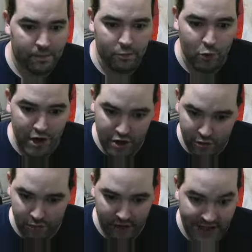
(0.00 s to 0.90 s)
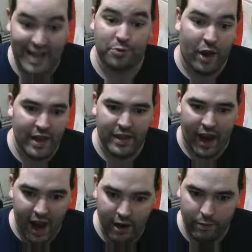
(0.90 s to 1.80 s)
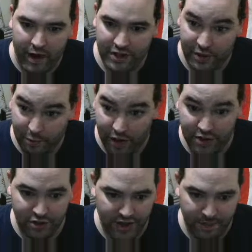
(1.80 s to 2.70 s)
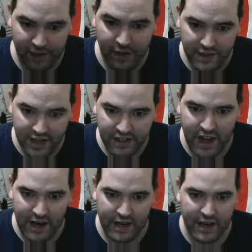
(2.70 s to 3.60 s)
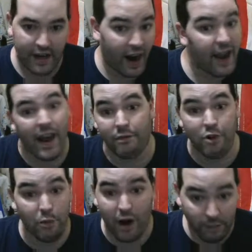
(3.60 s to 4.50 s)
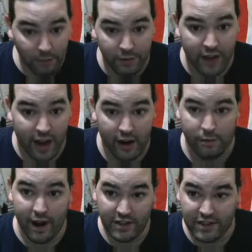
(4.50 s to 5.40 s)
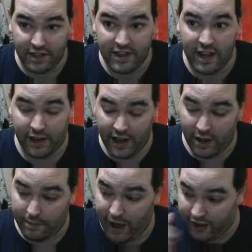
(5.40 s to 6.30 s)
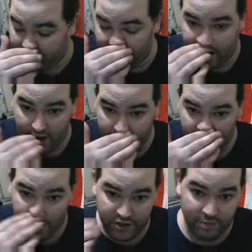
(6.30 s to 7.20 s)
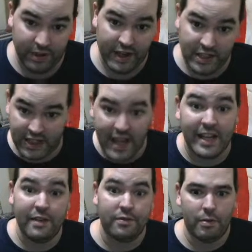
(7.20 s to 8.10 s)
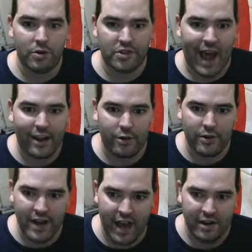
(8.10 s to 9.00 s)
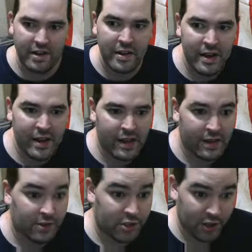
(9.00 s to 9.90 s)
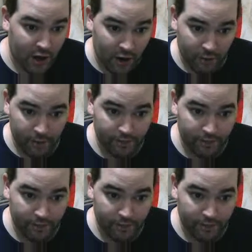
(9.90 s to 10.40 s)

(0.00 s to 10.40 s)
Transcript: that's why the higher ranks are the ones typically dictating it, and I have no problem with the higher ranks dictating how the balance of the game goes, because they give the most accurate data. So